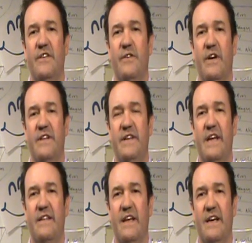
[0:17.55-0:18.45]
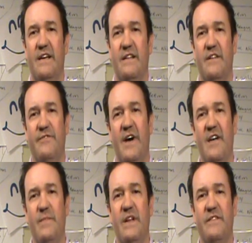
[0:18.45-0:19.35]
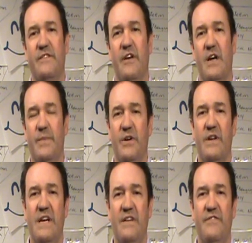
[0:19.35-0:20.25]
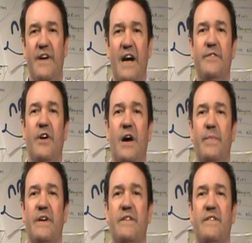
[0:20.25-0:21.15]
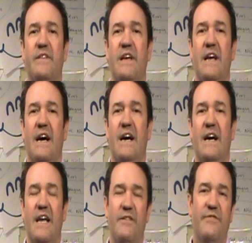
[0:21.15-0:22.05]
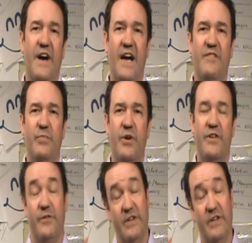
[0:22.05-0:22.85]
So I'm going to take the 5 minutes to talk about 5 topics and 5 books,